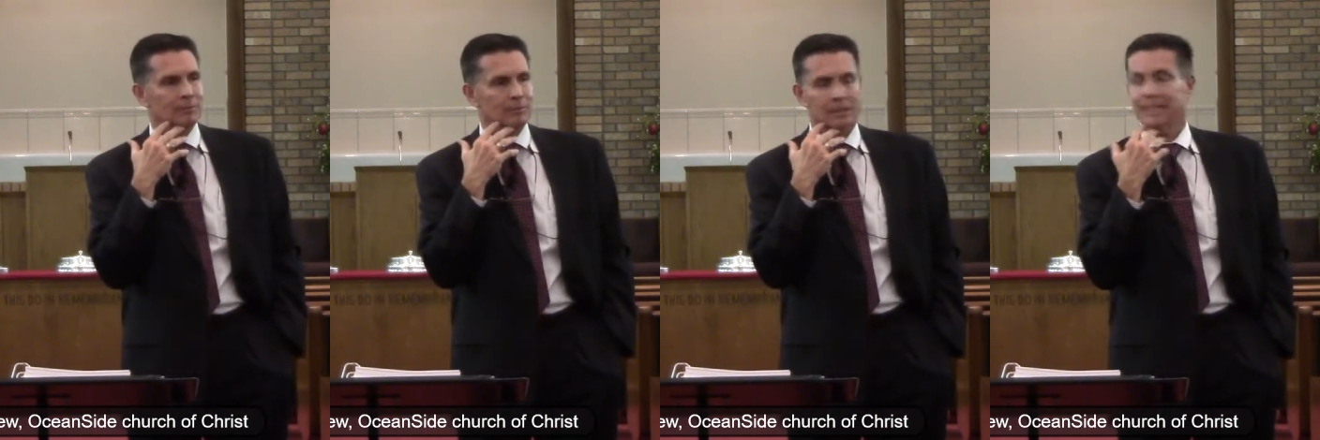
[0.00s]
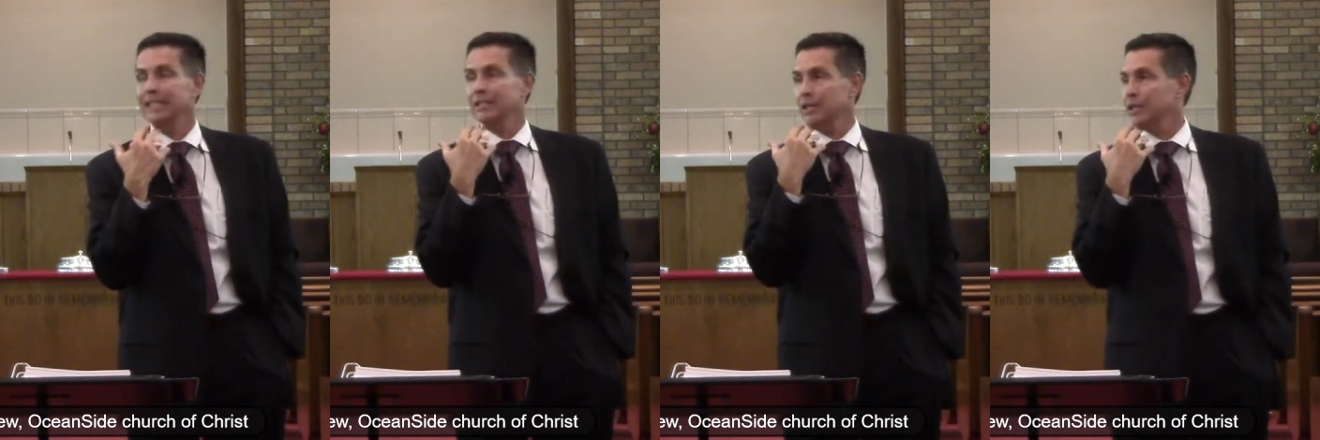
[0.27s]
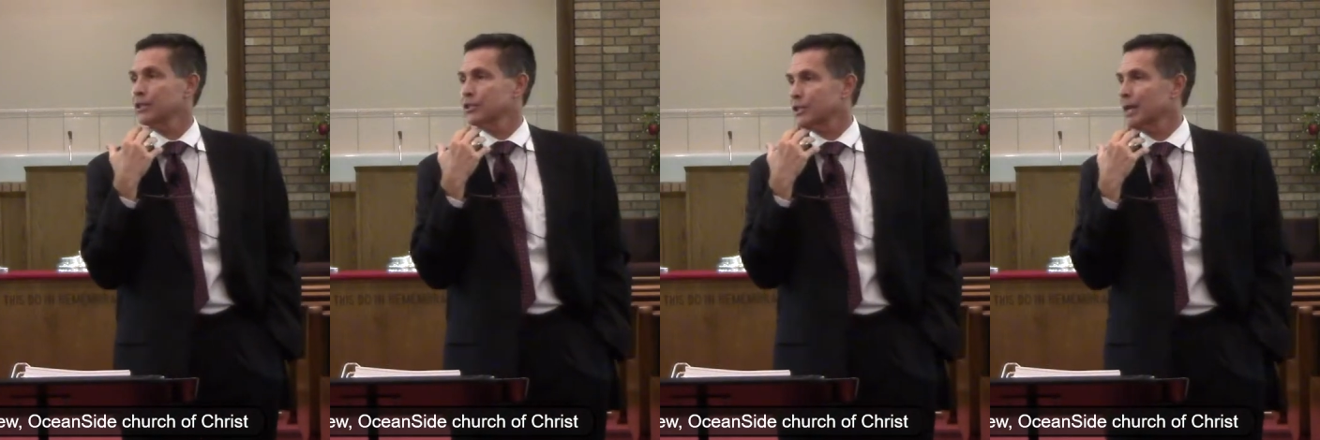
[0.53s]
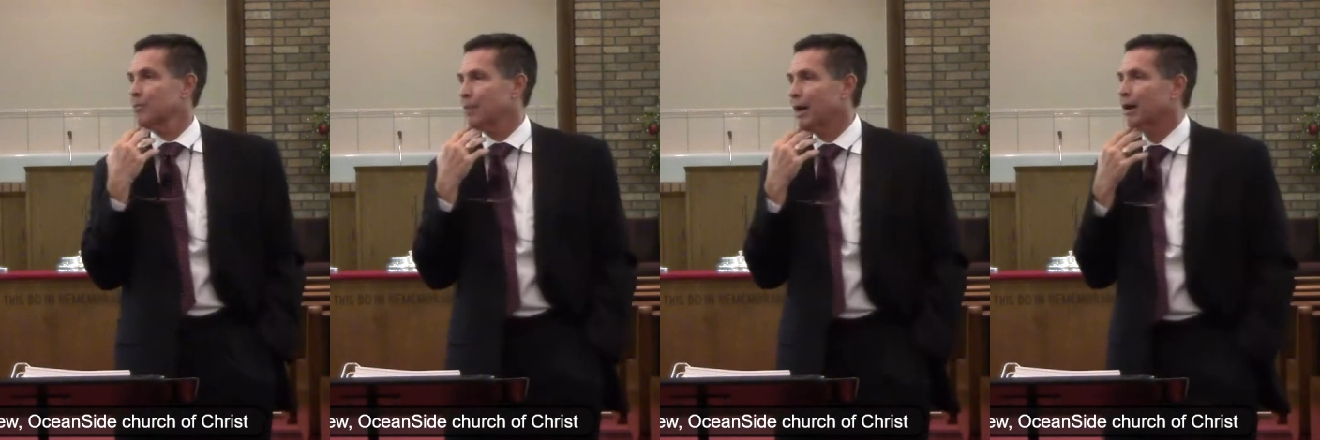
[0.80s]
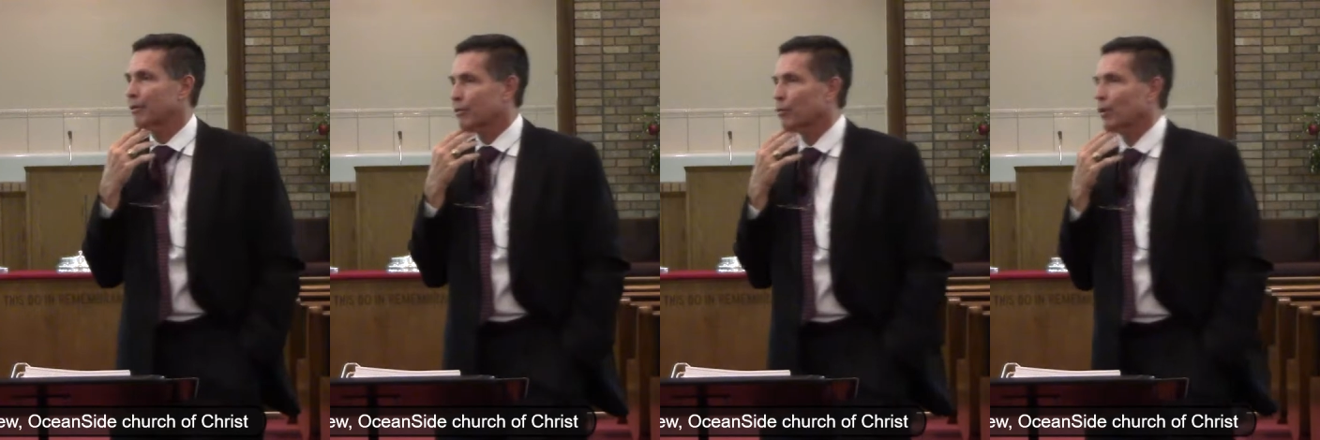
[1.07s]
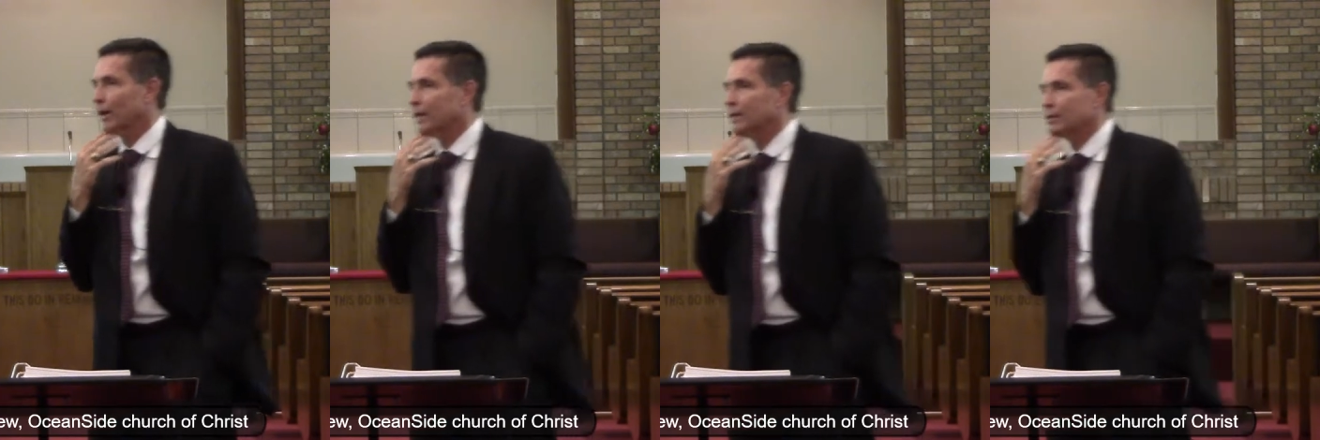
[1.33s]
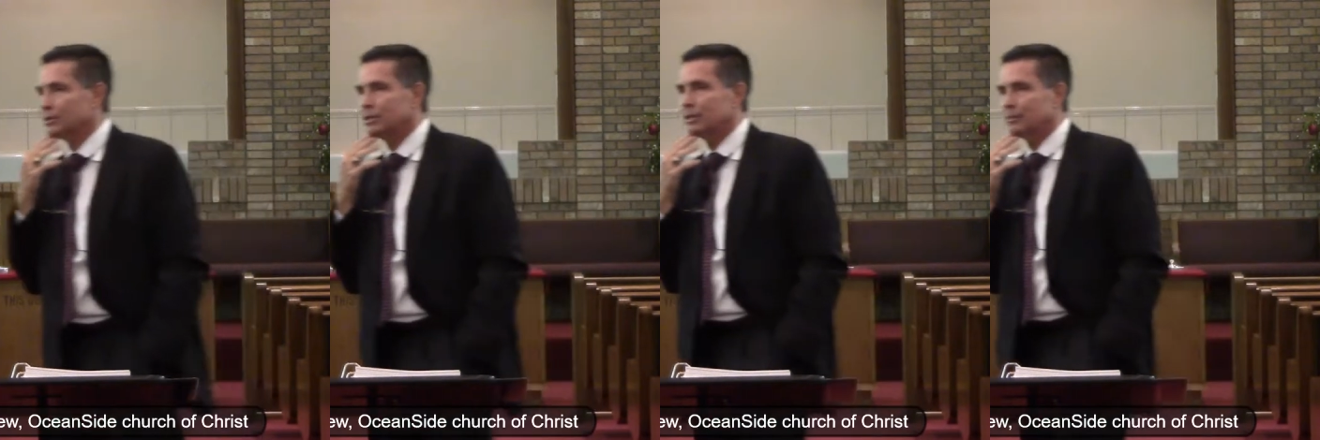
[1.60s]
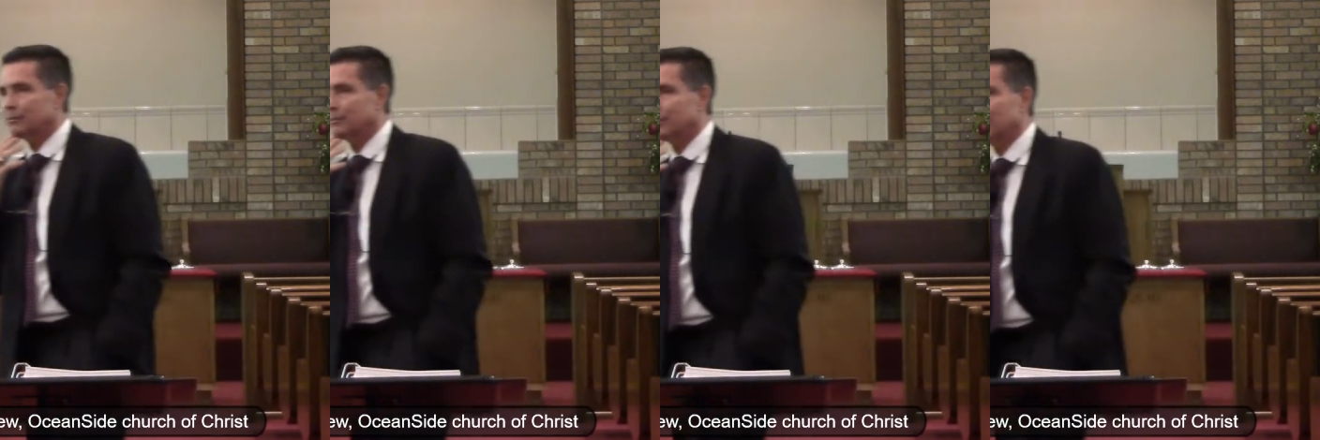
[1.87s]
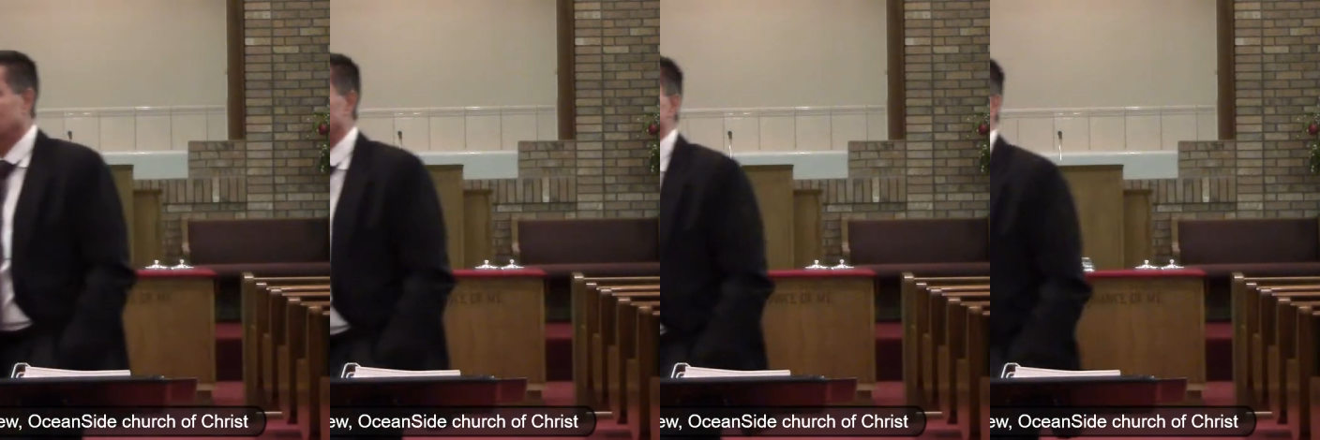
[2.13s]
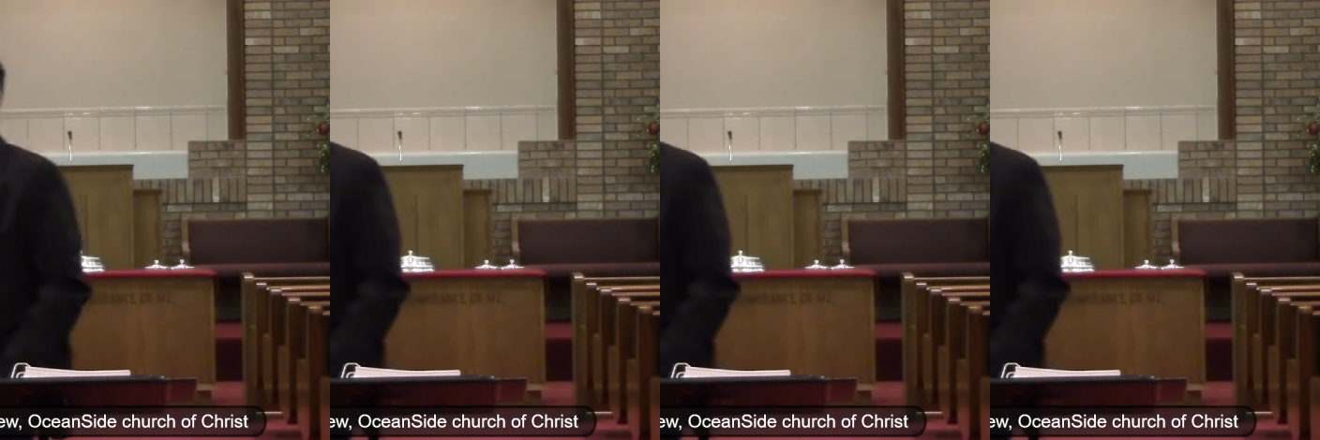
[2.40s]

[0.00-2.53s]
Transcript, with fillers: It's easy to step out of the way, isn't it? Folks, all